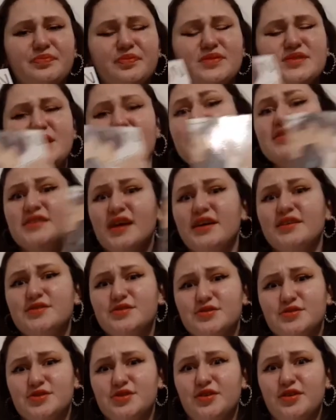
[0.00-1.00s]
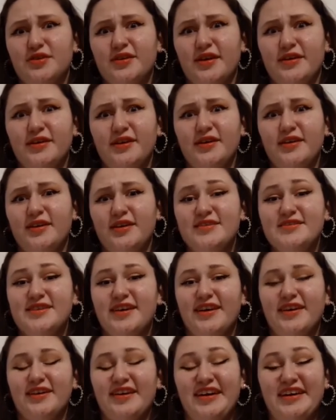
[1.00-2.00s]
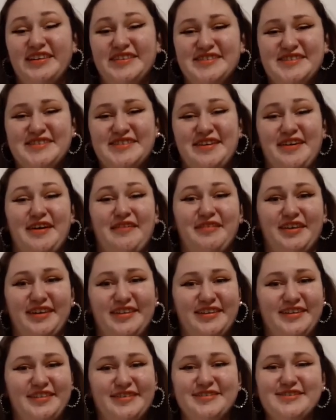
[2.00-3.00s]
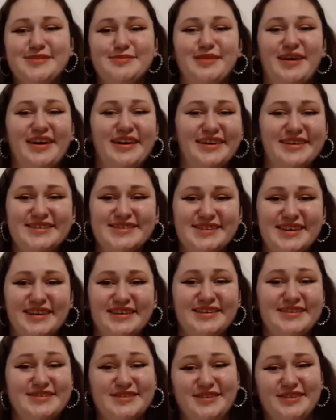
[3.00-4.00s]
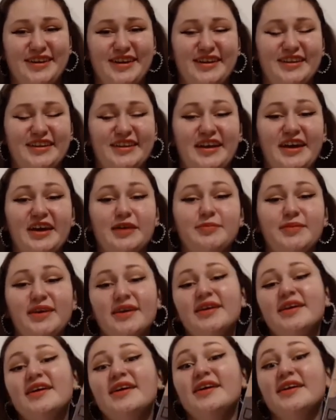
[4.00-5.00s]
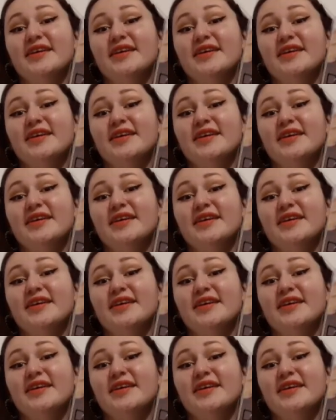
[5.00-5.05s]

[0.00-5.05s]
tells that to Shiratani. He's like, oh, so I'm gonna lose my sickness, you're not gonna like me?